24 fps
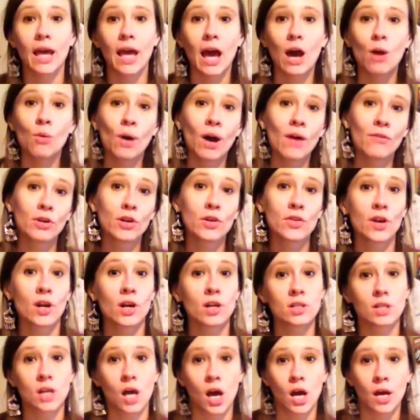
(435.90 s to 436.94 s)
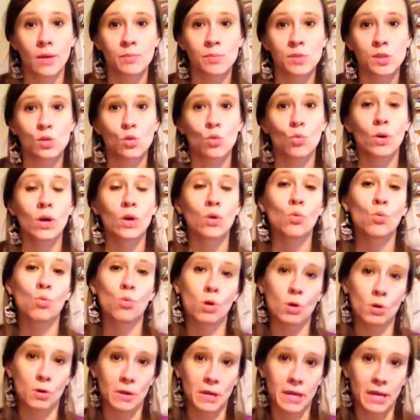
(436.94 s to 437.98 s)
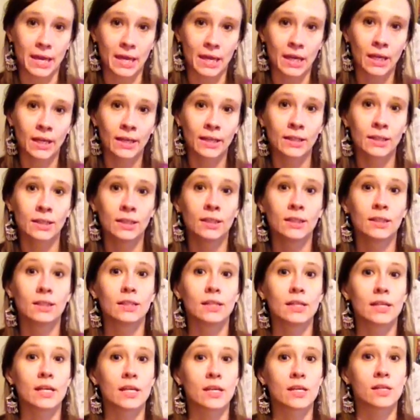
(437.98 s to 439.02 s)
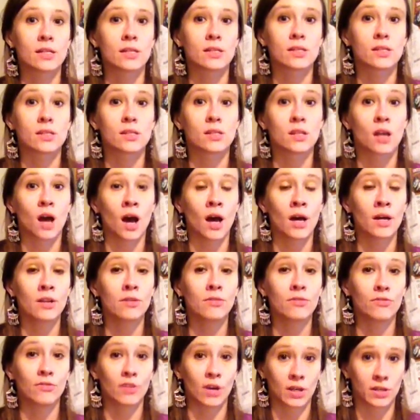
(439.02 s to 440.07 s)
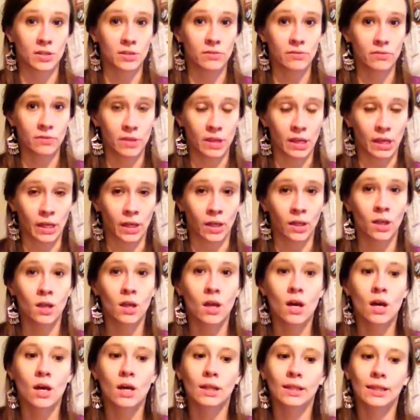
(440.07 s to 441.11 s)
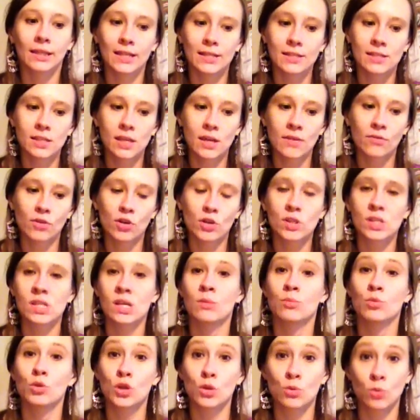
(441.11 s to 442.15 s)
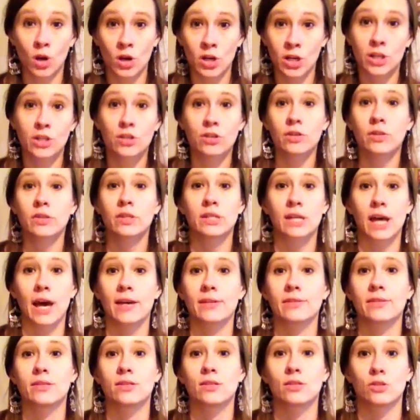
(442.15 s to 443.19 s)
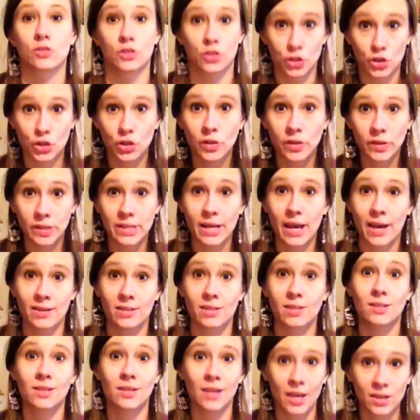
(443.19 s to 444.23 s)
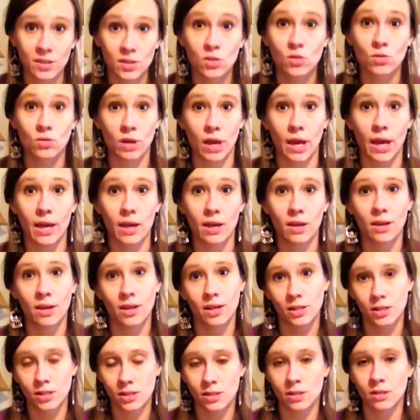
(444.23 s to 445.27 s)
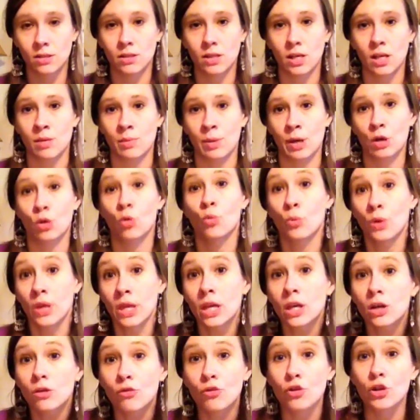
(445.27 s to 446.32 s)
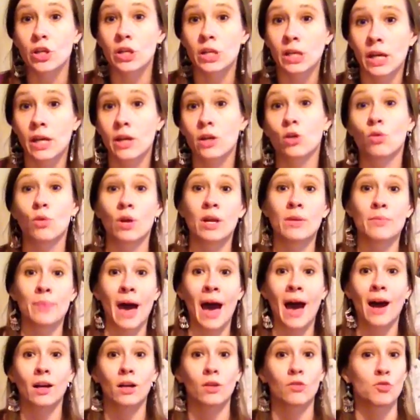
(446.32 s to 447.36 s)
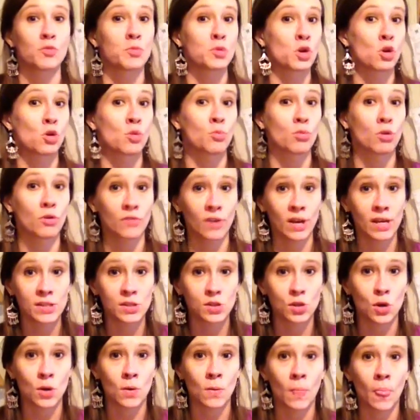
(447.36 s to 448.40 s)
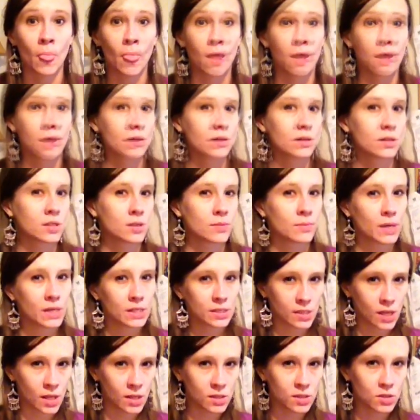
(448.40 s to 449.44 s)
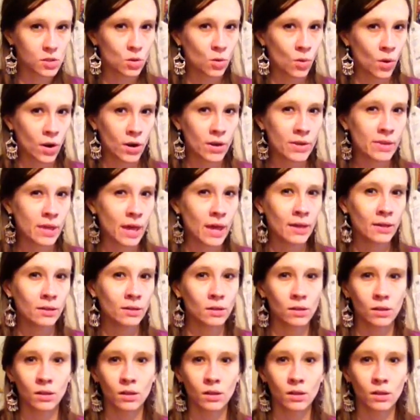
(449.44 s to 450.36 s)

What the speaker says: However, there are times when worrying is not an effective thing. Let's say, for example, you already took the test. You took the test yesterday, and it's going to take about a week for you to get your grade back from your professor. Does it make sense to worry then?